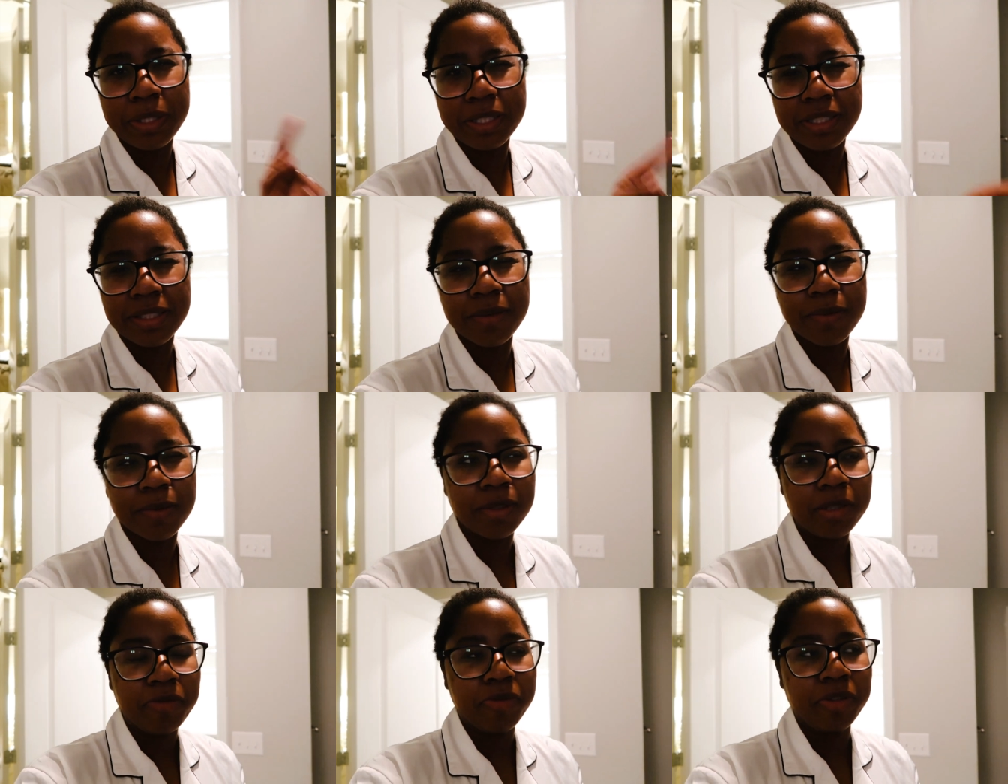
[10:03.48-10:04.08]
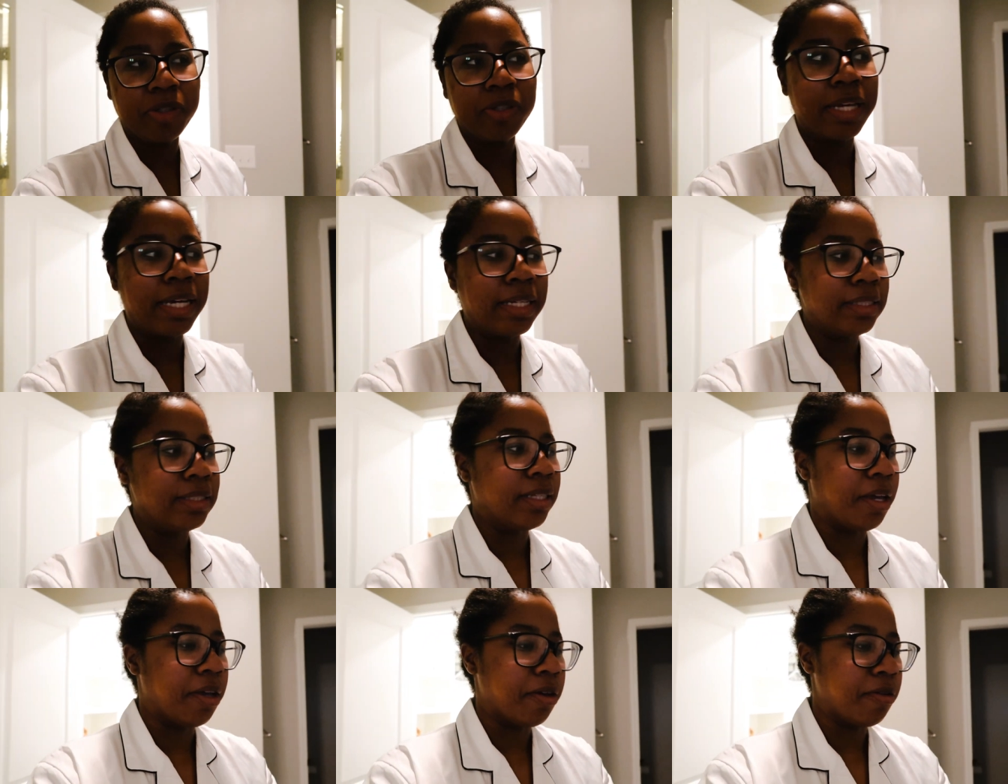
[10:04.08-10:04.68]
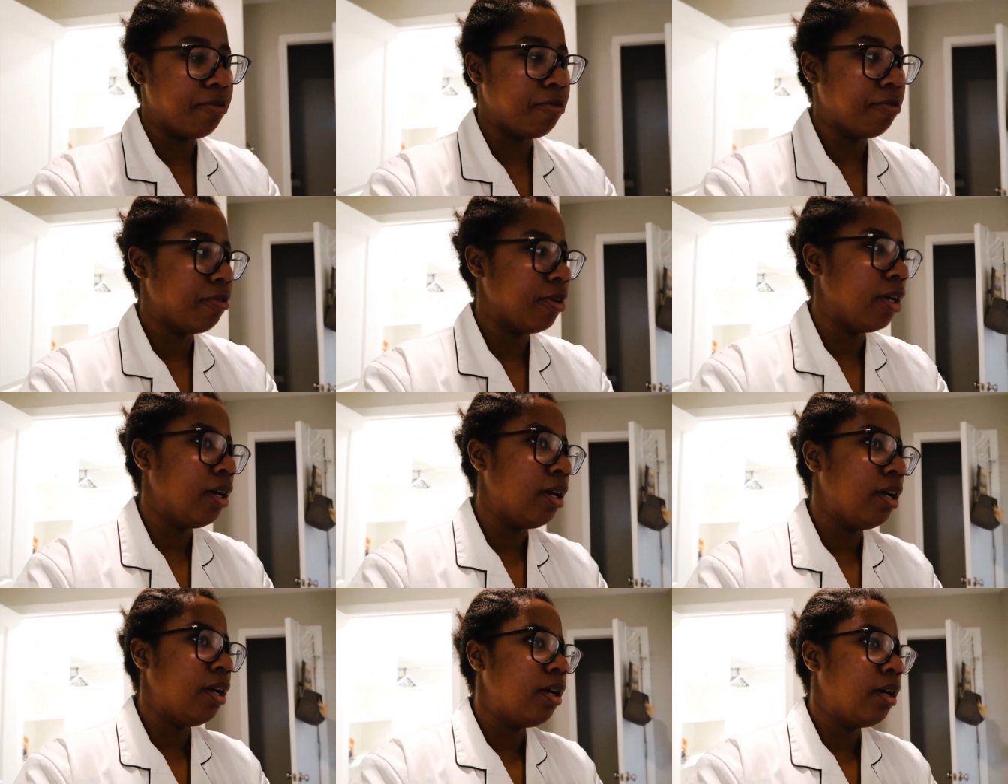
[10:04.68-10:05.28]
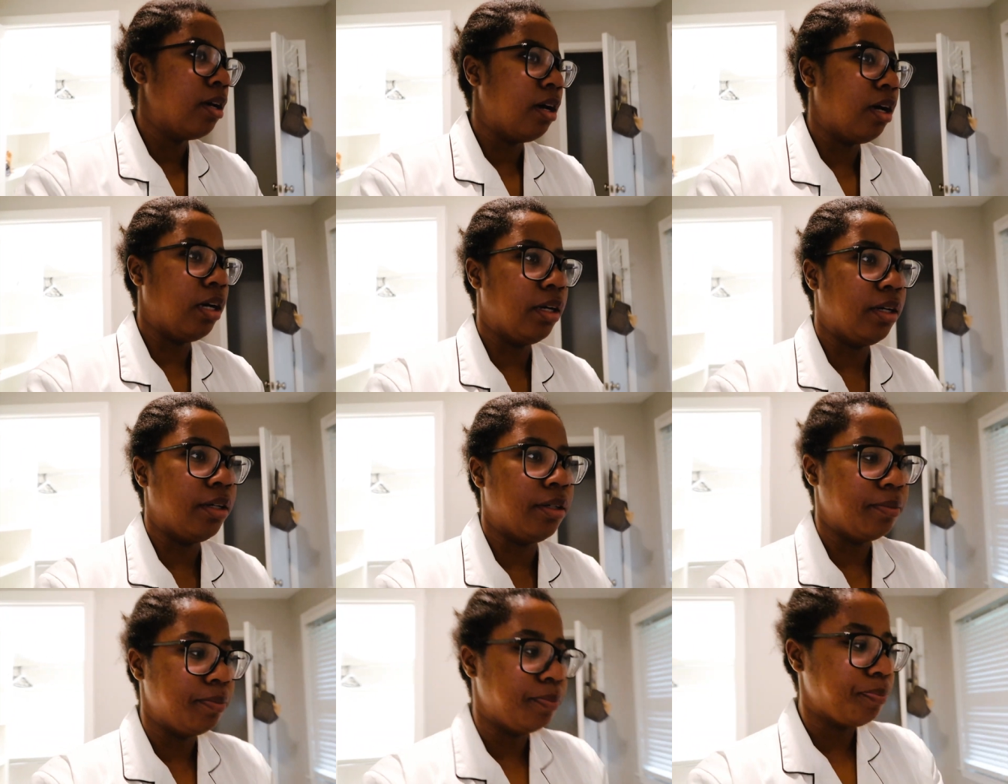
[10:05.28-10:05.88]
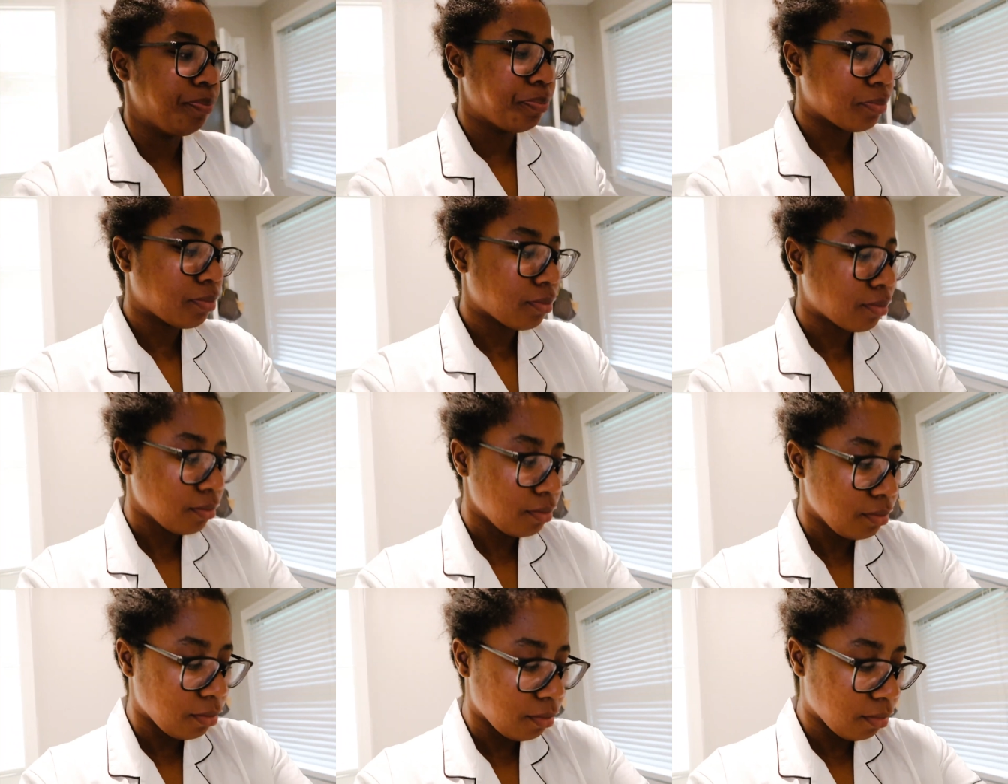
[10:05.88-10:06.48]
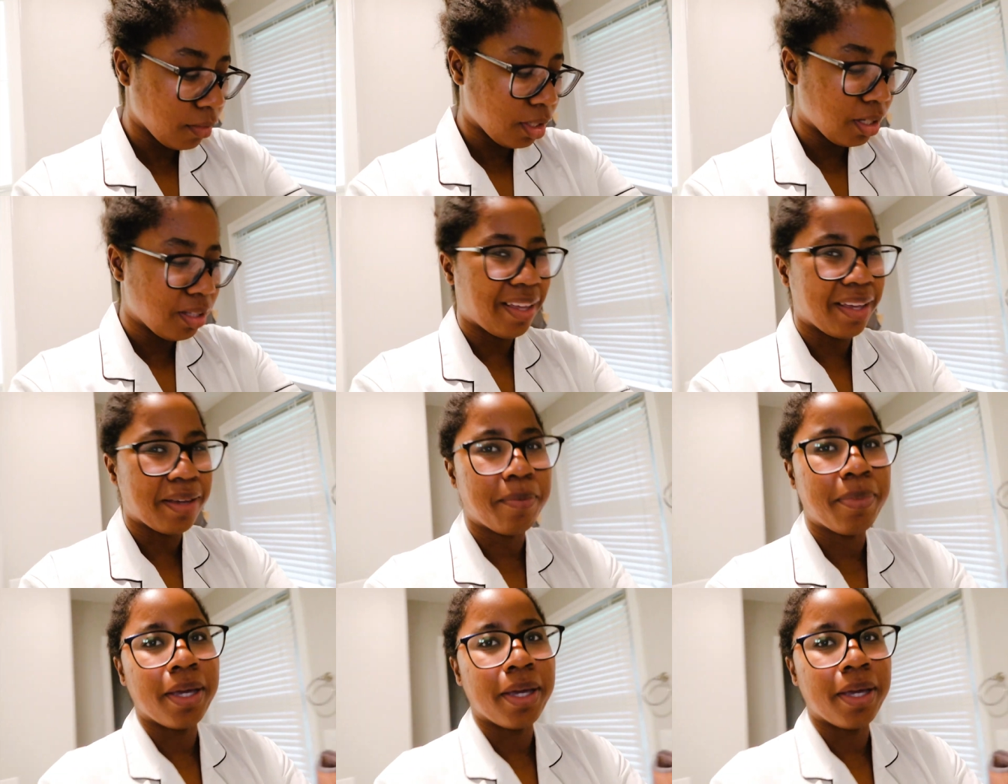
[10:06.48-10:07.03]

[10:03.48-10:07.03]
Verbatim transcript: We just didn't really feel that safe, um, like